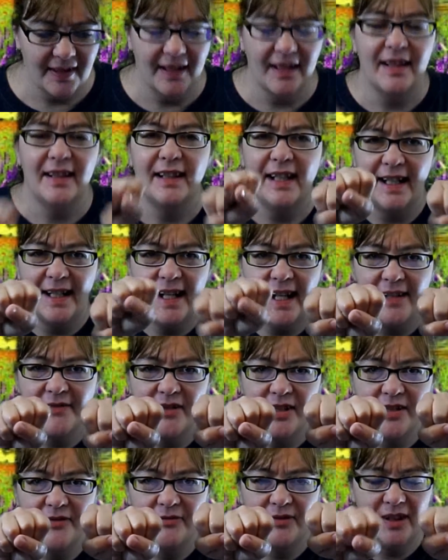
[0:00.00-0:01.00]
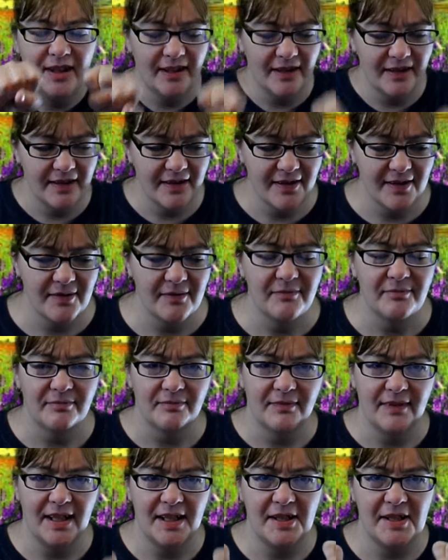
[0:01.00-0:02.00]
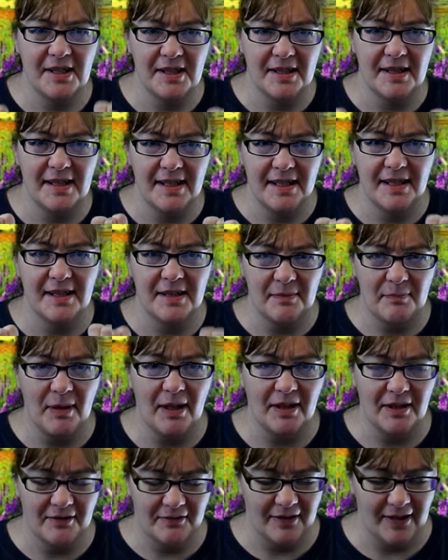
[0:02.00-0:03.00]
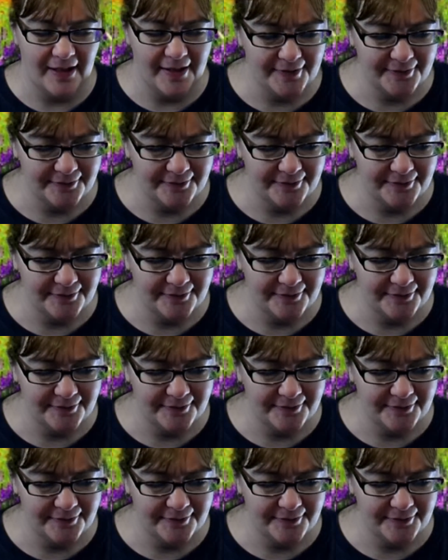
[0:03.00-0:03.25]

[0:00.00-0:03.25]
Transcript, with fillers: They'd have enough fingers, they just didn't spell it right.